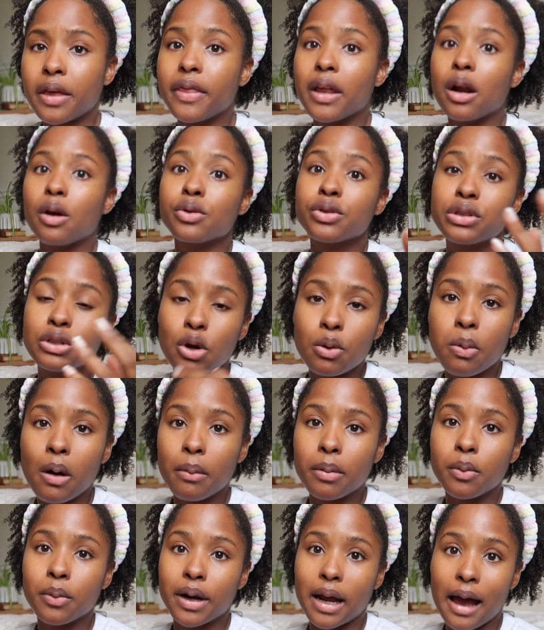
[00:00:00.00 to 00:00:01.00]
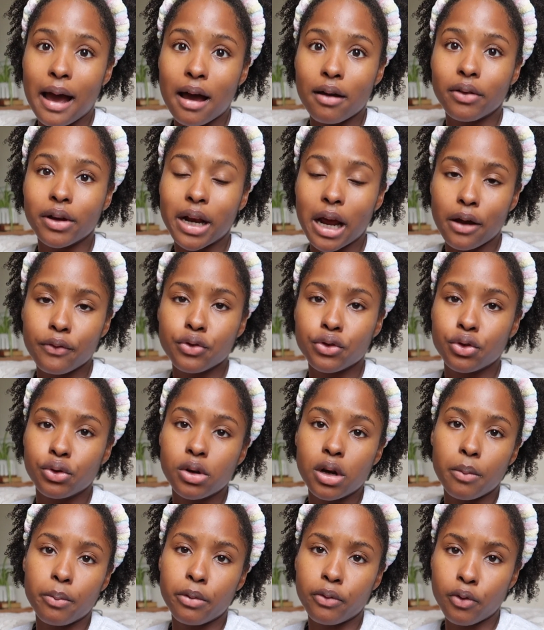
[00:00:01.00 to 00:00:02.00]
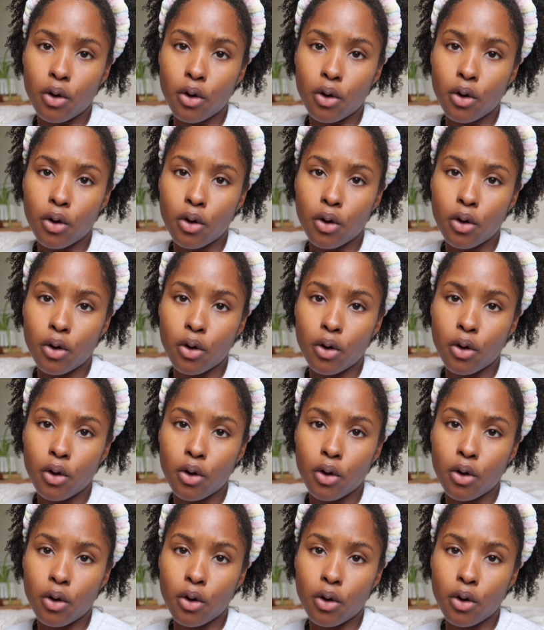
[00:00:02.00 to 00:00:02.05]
and then I'll still probably want to have an afternoon cup of